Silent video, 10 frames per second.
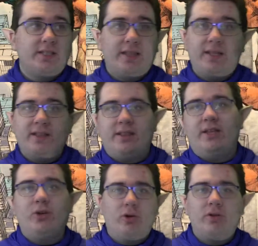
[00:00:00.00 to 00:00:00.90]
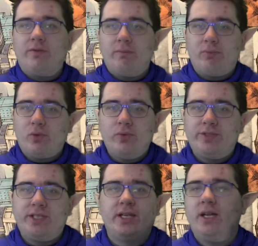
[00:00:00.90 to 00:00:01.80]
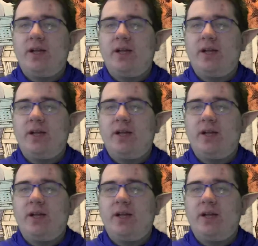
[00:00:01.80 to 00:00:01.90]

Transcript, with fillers: they think that they could have improved it.